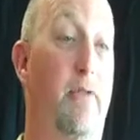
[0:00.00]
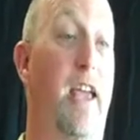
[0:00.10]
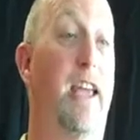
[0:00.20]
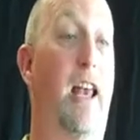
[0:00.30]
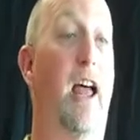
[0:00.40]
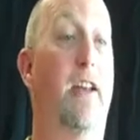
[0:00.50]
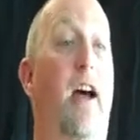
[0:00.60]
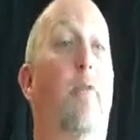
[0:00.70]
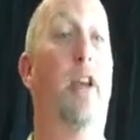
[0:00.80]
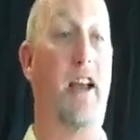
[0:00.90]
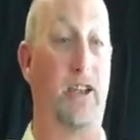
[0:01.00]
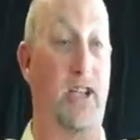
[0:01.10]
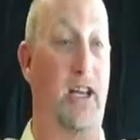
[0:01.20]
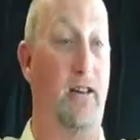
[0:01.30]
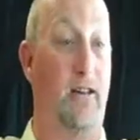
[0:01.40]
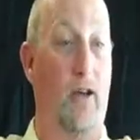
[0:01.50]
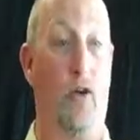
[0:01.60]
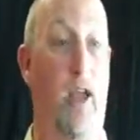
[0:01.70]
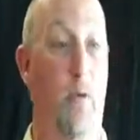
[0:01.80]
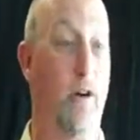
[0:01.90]
And when they get lined up, we got to see,
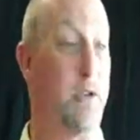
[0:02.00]
okay,